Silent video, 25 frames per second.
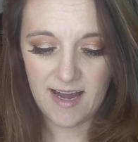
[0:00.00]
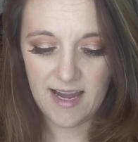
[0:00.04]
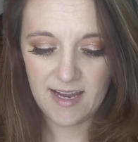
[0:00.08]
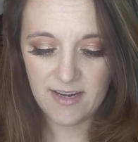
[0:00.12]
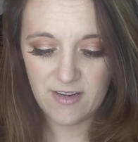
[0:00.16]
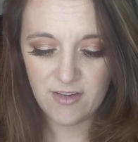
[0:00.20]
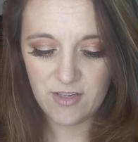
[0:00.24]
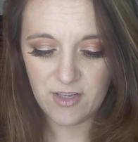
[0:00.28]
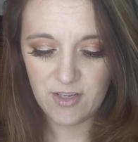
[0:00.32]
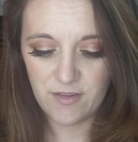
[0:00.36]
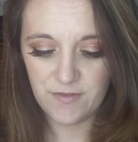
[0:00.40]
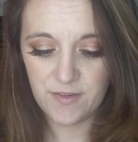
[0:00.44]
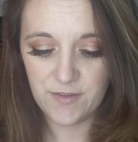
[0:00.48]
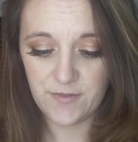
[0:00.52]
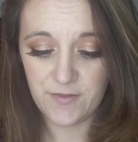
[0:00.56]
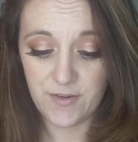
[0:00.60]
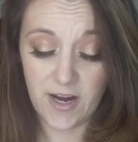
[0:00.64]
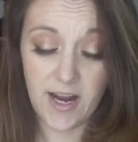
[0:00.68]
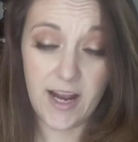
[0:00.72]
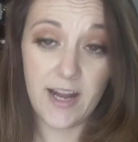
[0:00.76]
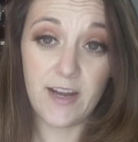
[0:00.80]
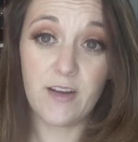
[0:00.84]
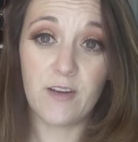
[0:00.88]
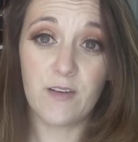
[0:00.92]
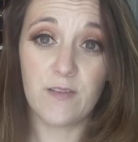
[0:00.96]
I don't know if you've
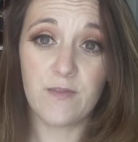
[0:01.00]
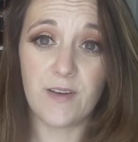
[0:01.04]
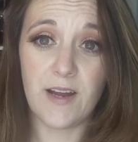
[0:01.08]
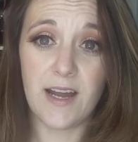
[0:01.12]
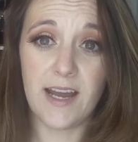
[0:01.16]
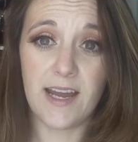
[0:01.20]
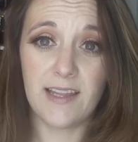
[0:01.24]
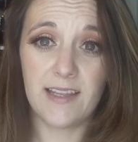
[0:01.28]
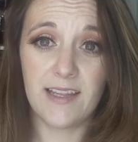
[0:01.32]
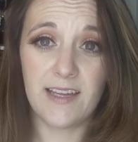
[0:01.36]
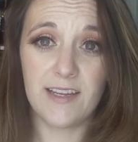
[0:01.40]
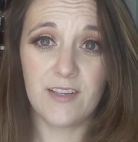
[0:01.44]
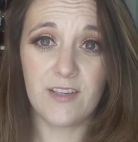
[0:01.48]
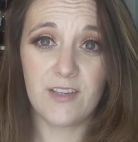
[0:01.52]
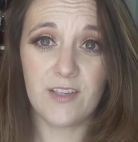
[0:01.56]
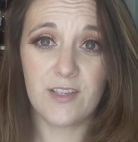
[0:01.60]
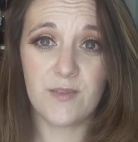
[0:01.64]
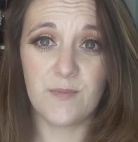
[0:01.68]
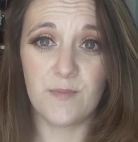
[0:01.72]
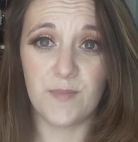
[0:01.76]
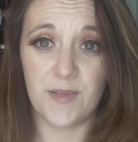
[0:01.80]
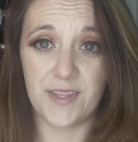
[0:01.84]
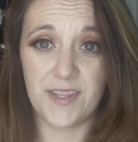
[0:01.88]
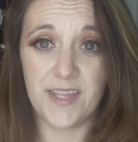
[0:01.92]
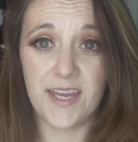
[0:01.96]
tried Ofra
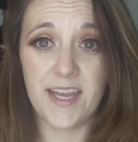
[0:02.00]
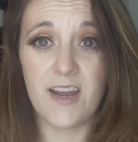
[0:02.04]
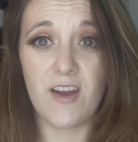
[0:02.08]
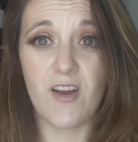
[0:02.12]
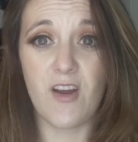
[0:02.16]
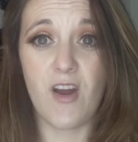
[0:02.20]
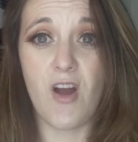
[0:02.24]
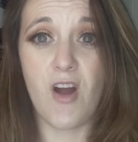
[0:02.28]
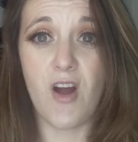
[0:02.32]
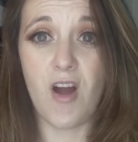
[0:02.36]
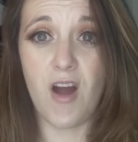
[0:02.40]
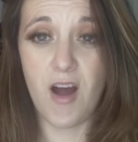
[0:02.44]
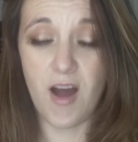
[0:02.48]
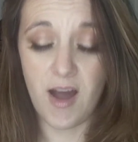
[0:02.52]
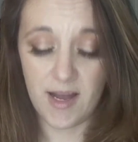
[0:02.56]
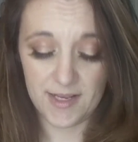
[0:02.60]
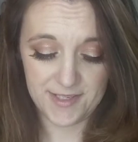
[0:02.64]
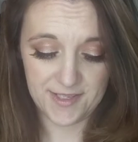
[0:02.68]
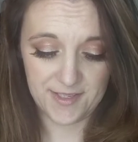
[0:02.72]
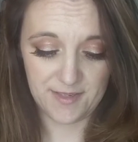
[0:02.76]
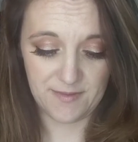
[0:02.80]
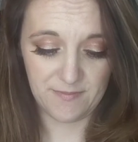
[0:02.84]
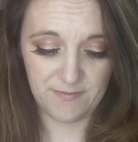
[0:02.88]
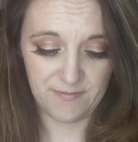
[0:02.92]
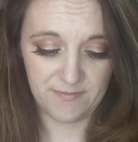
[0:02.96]
highlighters, but they are
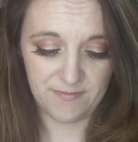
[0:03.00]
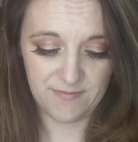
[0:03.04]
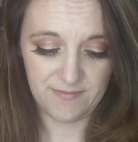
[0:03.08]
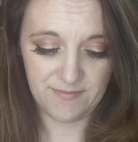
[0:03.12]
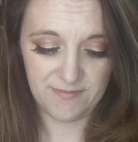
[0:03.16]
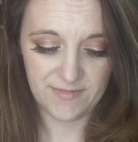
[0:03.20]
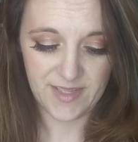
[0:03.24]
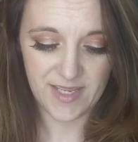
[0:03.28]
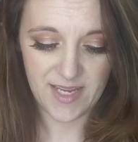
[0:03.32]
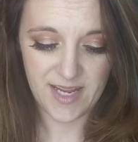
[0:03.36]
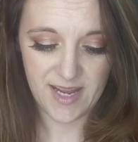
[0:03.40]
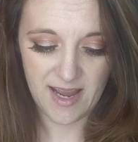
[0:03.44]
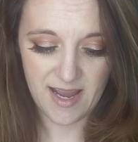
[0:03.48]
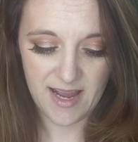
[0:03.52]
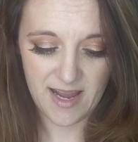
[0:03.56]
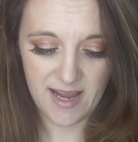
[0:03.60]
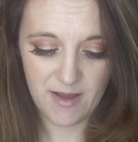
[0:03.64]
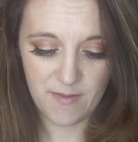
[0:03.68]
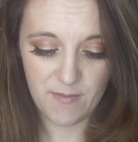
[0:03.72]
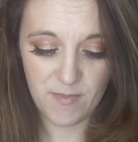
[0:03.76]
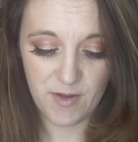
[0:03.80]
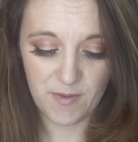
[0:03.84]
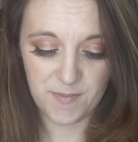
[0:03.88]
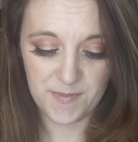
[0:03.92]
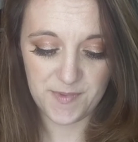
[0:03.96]
awesome.
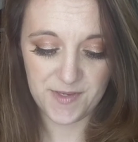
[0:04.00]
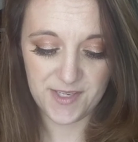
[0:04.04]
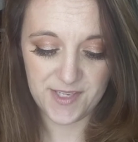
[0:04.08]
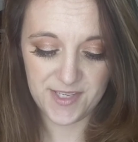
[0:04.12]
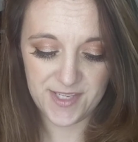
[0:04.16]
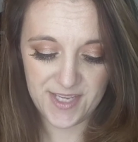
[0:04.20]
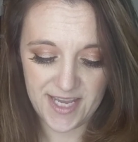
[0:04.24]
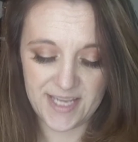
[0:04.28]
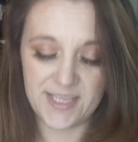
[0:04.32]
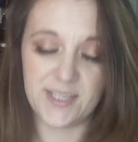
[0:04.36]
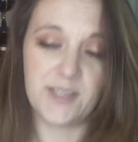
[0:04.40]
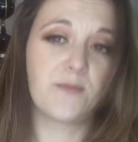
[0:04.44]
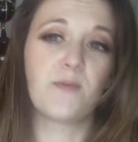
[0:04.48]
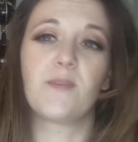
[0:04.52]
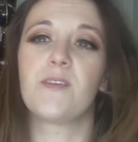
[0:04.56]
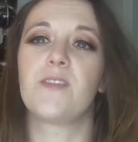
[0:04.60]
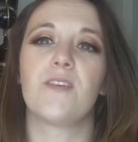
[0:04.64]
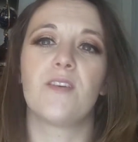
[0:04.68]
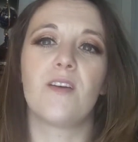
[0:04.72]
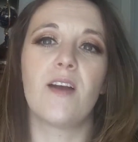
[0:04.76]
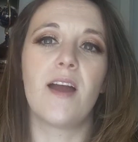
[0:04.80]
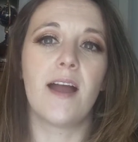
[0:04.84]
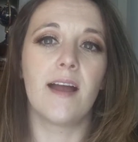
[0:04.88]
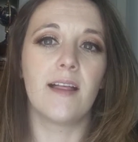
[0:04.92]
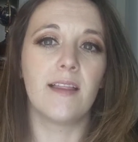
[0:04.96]
I am obsessed
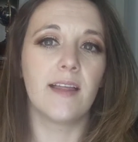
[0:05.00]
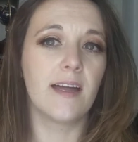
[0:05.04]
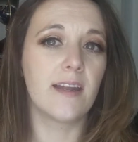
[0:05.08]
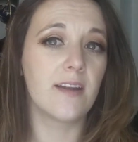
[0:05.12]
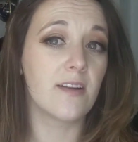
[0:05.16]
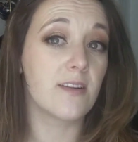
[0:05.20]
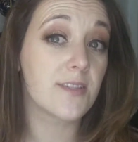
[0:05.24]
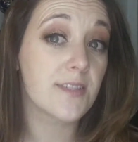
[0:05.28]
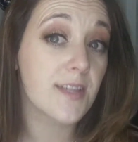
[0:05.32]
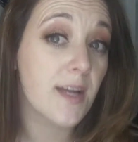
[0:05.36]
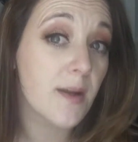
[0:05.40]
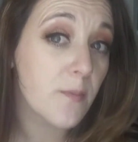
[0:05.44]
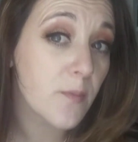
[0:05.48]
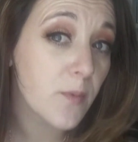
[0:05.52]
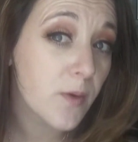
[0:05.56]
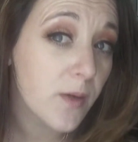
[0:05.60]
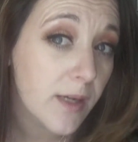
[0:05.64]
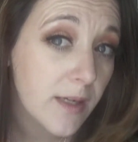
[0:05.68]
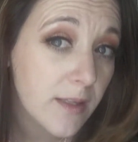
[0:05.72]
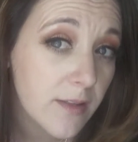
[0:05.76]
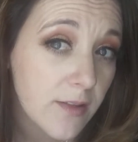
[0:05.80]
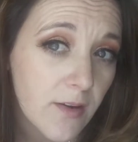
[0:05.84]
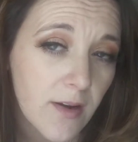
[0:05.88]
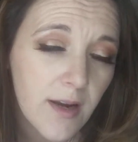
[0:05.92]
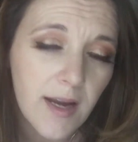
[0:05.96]
with their highlighters. I'm
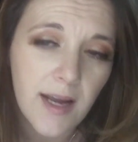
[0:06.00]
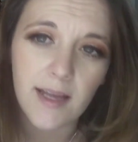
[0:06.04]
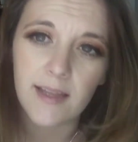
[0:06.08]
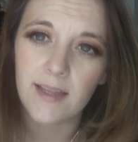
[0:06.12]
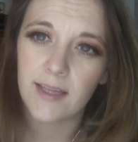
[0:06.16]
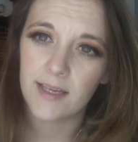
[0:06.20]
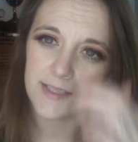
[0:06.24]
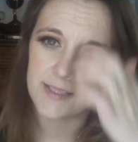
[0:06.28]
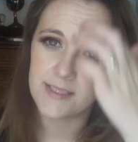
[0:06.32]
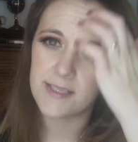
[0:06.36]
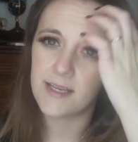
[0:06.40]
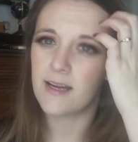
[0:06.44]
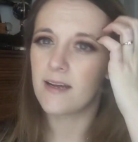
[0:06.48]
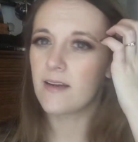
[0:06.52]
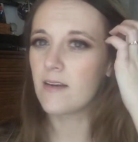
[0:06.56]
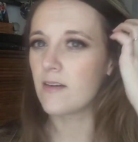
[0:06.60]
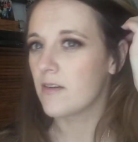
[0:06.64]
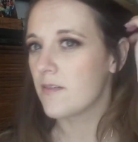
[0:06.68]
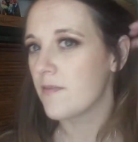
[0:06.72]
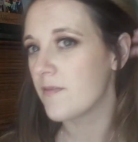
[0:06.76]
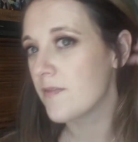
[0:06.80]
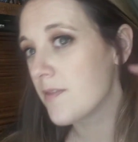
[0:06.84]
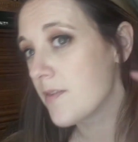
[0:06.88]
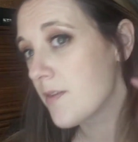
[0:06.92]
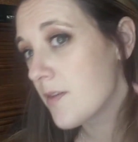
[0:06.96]
wearing their highlight today. I
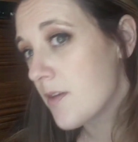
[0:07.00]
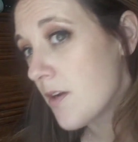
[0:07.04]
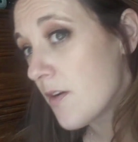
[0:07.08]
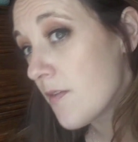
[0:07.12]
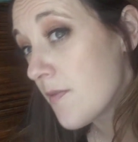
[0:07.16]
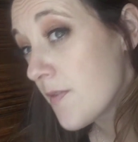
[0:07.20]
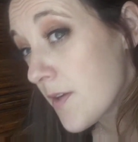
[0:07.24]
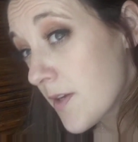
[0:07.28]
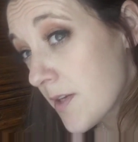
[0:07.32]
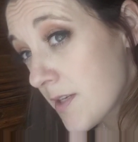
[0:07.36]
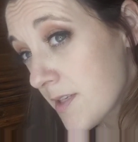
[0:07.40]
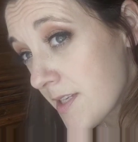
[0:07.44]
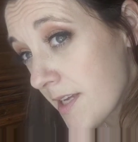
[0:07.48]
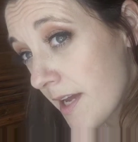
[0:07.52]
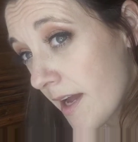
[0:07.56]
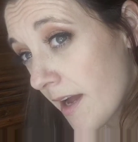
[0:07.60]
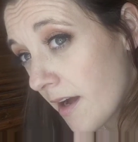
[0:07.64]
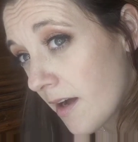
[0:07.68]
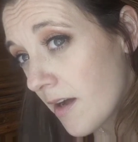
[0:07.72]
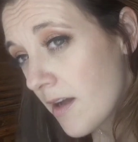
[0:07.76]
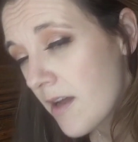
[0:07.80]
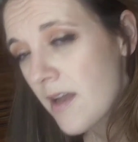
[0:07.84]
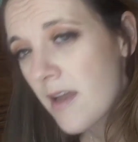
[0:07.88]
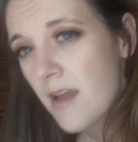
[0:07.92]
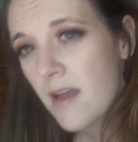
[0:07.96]
don't even know if you could
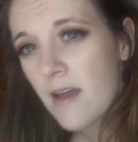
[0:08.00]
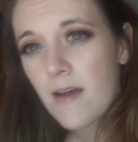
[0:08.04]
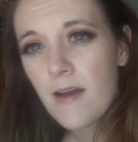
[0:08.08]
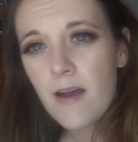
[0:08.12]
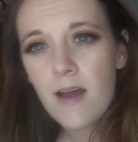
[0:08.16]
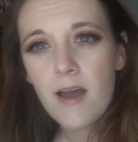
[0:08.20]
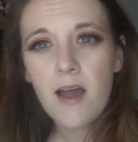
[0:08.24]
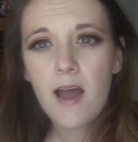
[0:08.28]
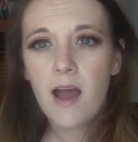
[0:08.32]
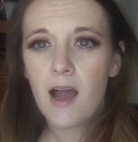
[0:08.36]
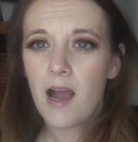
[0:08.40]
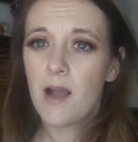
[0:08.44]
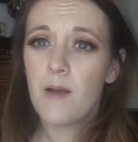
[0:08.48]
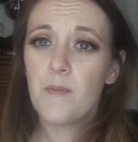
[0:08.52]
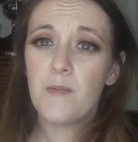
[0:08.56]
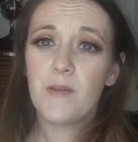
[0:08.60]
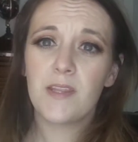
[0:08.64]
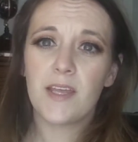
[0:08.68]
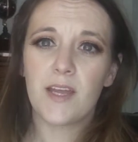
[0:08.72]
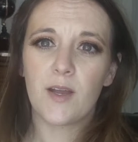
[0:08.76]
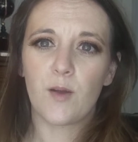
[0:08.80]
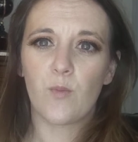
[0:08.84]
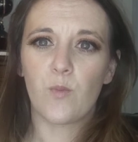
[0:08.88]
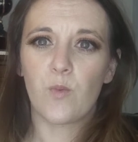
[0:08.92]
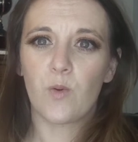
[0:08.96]
tell. I've
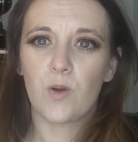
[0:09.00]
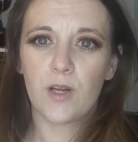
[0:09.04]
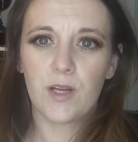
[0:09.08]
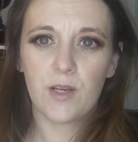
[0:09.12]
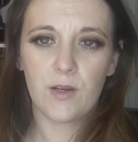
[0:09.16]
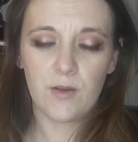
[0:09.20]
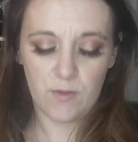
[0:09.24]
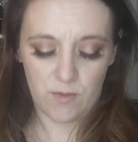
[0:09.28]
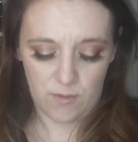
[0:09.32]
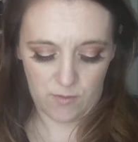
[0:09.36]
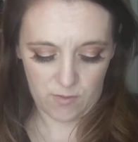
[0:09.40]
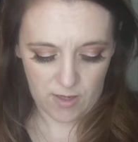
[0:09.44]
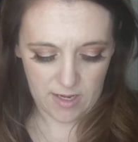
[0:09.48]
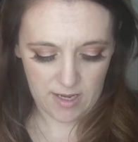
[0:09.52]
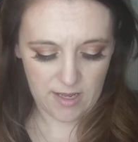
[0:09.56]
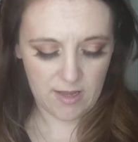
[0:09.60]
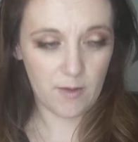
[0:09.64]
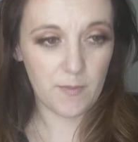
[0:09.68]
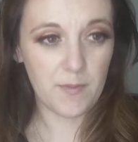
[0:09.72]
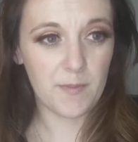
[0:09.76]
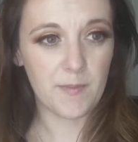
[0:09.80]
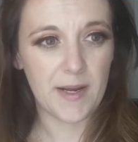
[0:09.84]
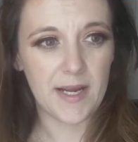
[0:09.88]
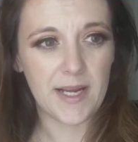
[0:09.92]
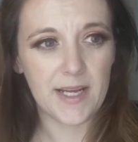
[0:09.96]
been like working or
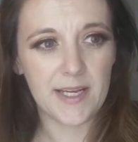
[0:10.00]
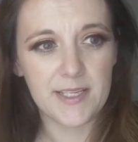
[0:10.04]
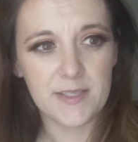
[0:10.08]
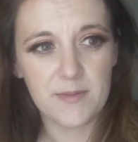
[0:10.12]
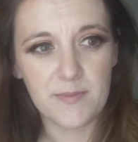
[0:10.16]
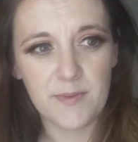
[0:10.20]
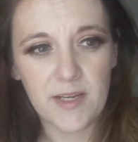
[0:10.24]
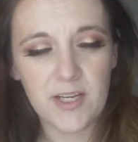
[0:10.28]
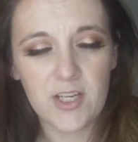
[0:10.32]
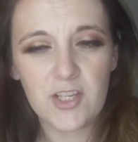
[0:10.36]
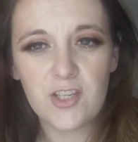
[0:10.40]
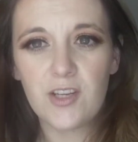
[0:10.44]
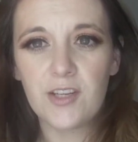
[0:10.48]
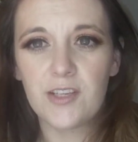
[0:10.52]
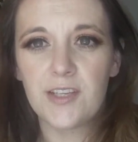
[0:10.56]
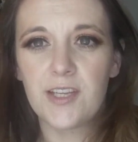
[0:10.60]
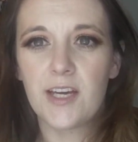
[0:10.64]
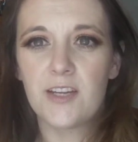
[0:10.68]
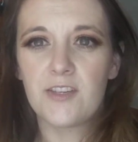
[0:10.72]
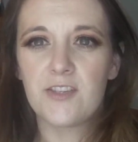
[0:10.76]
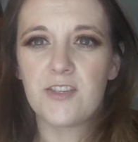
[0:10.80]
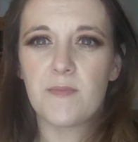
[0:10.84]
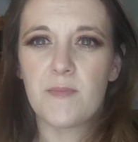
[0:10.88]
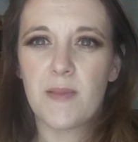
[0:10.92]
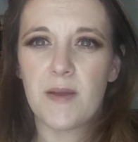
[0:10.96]
helping my husband. I should have
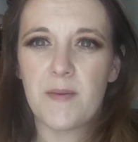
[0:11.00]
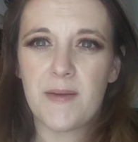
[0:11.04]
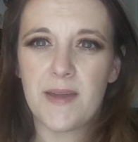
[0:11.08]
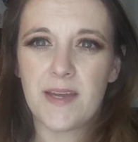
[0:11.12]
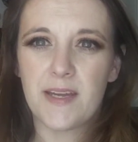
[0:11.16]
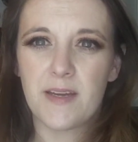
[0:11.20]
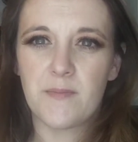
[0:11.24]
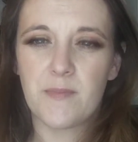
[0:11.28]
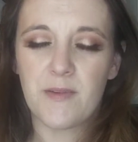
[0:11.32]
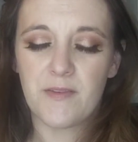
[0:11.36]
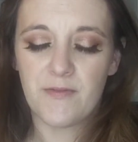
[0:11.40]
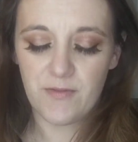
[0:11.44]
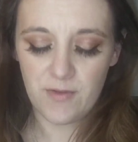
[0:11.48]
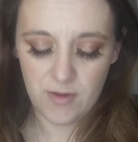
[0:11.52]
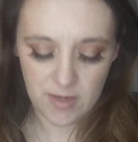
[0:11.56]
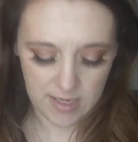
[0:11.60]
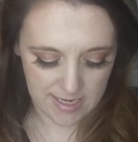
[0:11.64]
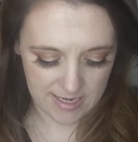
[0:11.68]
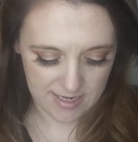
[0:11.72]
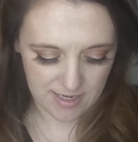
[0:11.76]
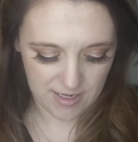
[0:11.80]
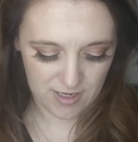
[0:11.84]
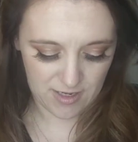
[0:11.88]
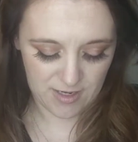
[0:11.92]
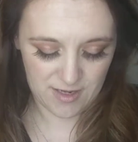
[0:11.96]
touched up my makeup
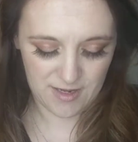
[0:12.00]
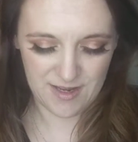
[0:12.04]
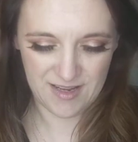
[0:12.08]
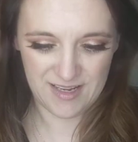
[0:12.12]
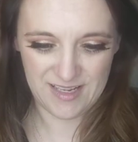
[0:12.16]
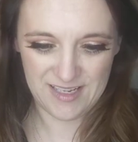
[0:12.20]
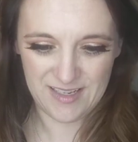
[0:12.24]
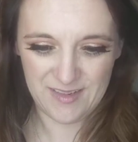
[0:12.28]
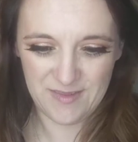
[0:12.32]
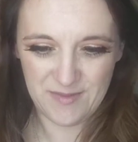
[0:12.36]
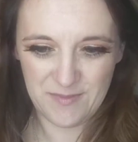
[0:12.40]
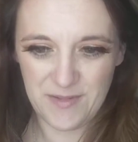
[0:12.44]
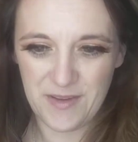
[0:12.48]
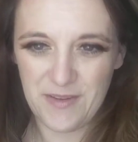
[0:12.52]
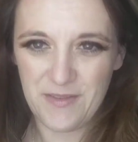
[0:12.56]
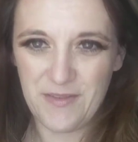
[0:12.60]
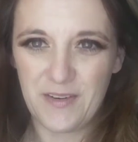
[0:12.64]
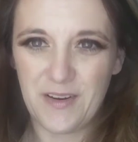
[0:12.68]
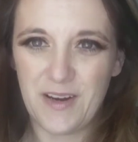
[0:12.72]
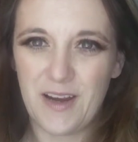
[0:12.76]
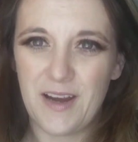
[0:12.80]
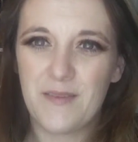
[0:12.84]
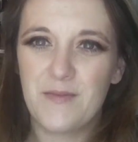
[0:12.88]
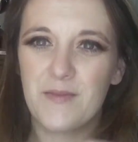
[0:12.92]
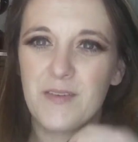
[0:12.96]
before I,
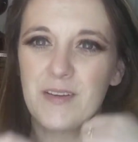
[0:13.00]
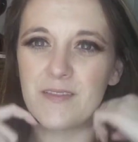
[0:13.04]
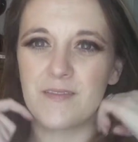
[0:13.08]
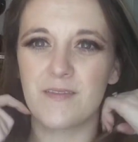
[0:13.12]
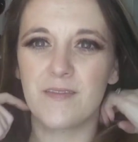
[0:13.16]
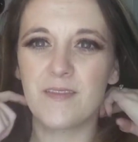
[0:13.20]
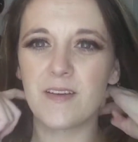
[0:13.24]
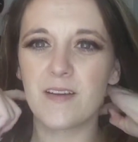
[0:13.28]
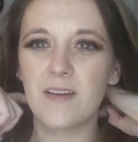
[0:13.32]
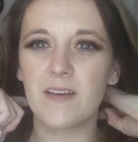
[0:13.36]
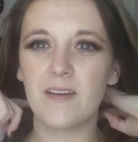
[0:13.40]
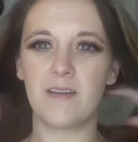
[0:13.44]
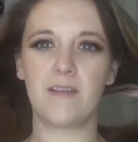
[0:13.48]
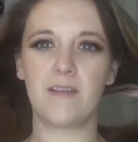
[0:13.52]
before I re